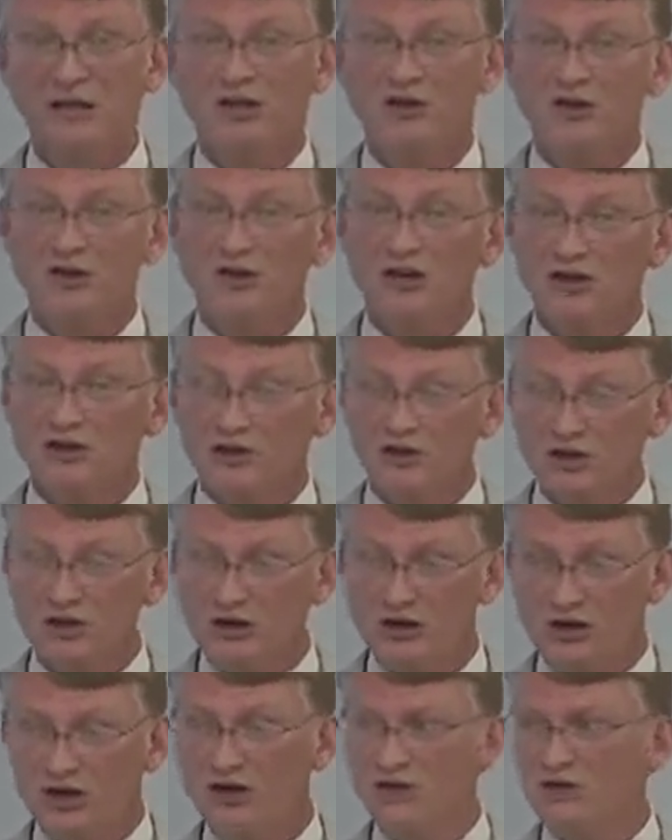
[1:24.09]
You can do
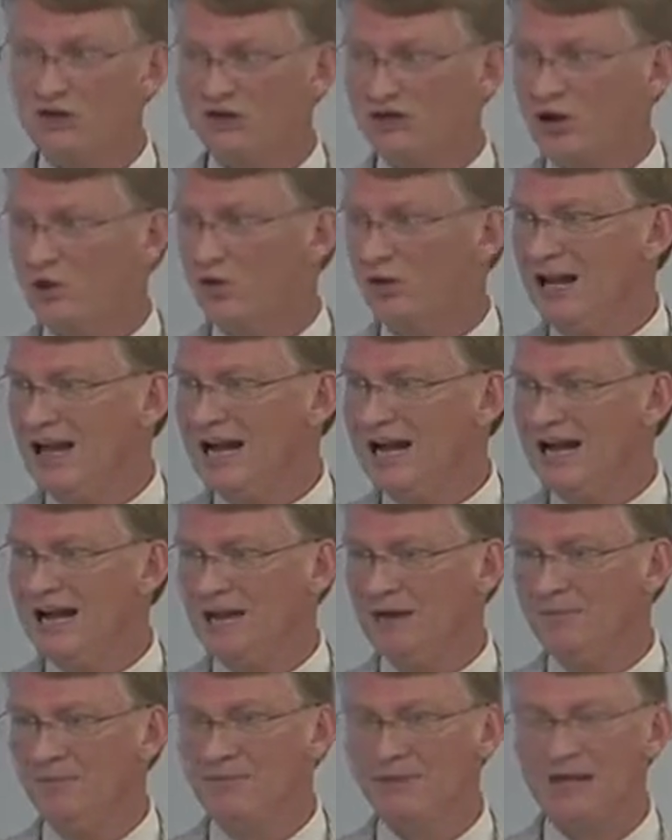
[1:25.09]
your others
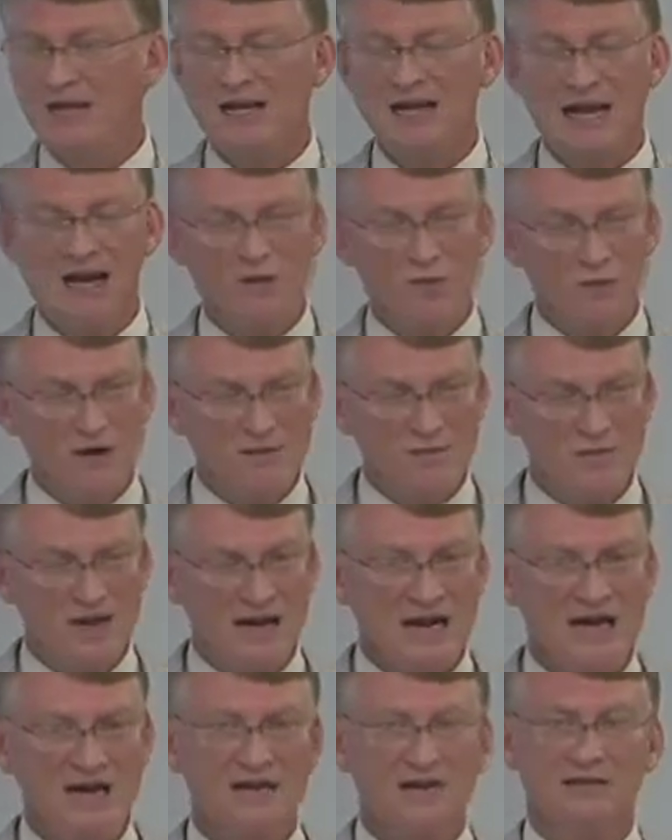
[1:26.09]
online. And we
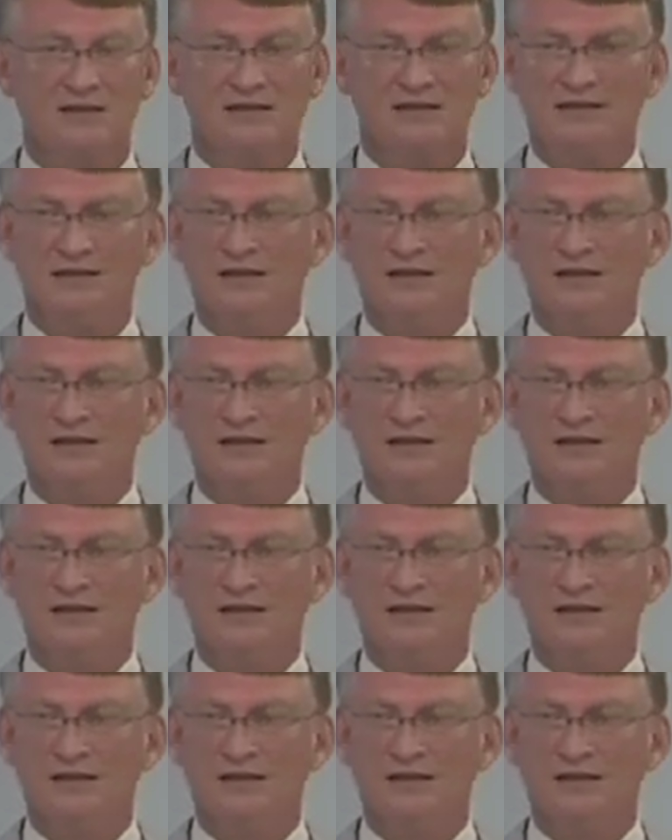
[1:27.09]
met,